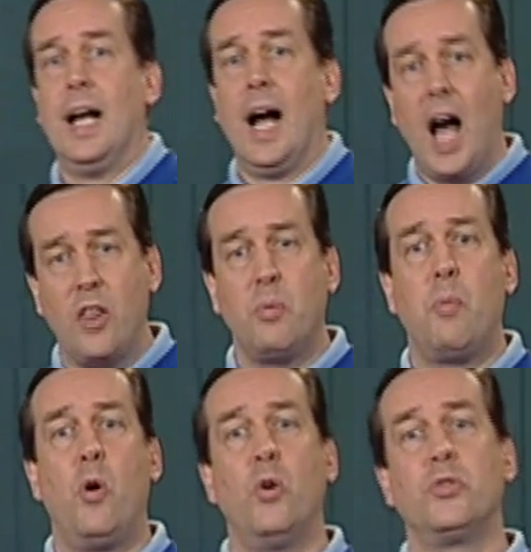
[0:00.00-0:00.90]
Other
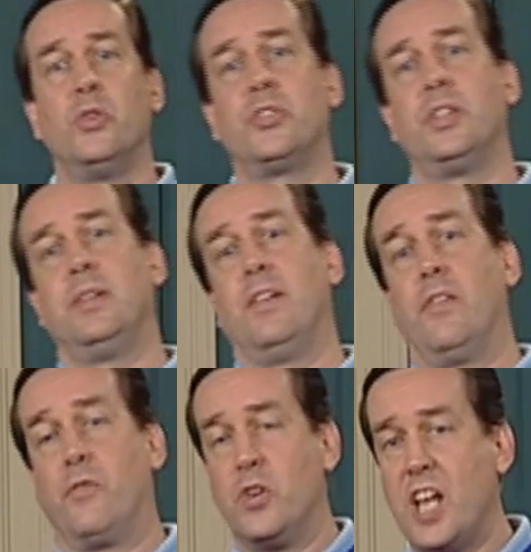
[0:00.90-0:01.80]
proposals
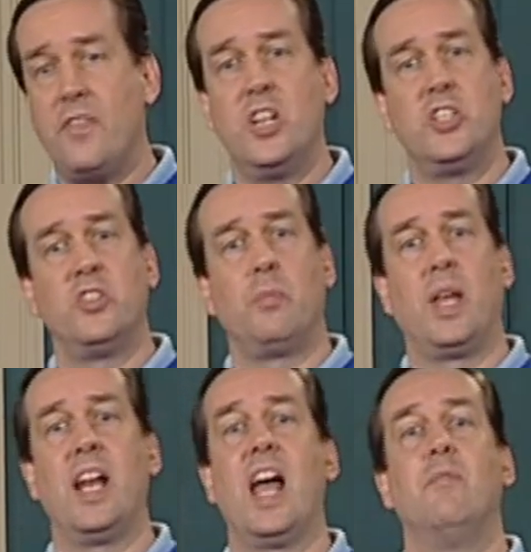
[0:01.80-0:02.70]
for definitions of the
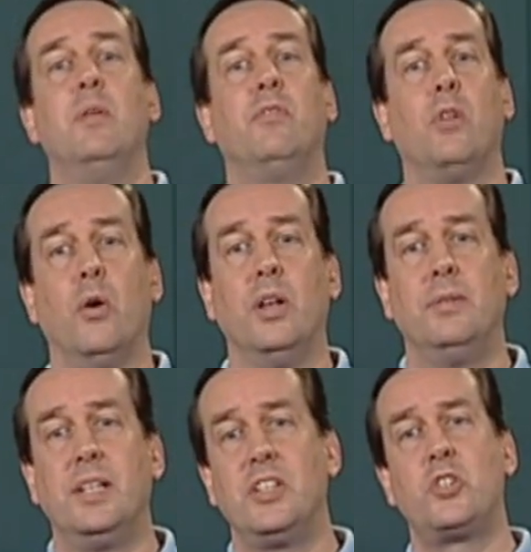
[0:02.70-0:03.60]
planet have been floated
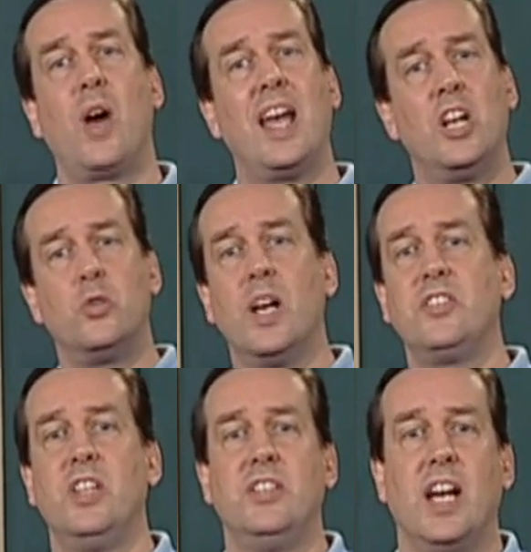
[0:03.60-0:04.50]
to try and address
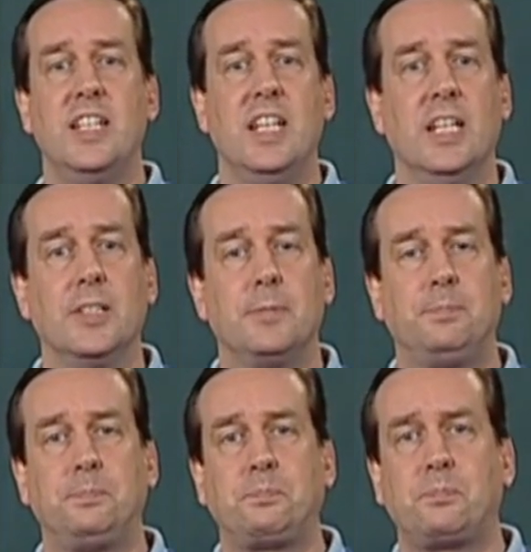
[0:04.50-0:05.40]
these ideas.
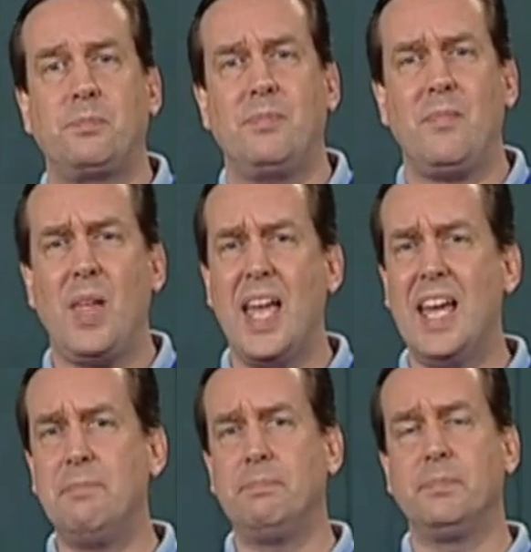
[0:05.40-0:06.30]

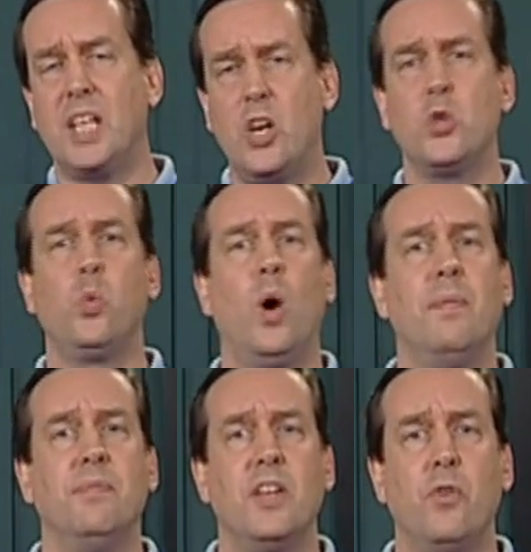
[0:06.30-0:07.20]
And here's one
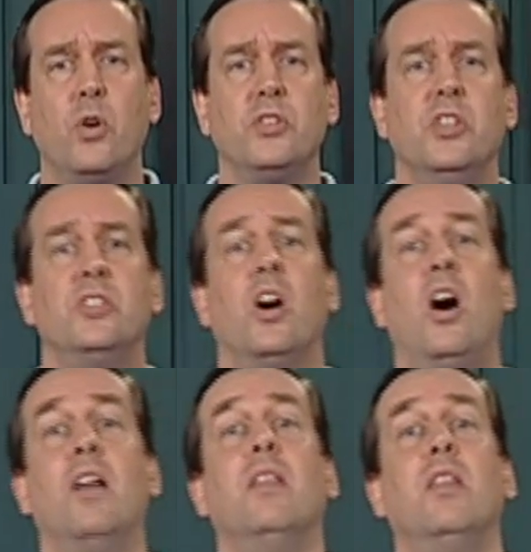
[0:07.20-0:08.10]
that focuses
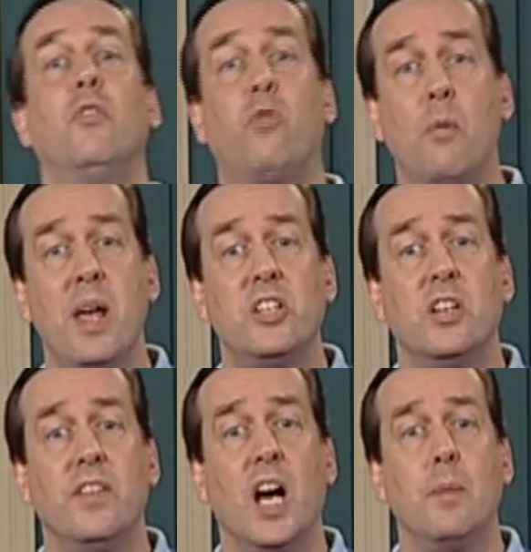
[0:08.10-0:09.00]
on the formation of
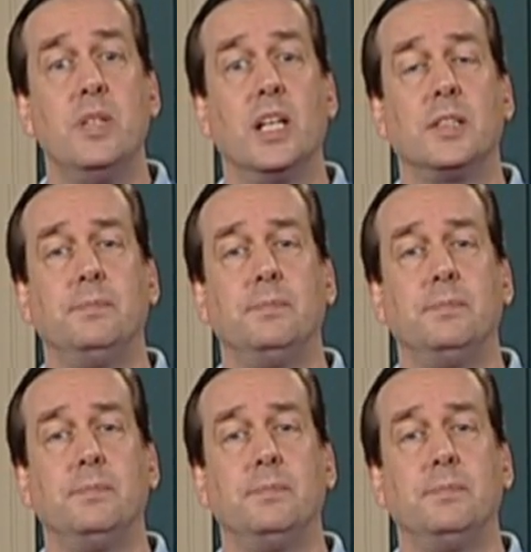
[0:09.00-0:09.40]
the object.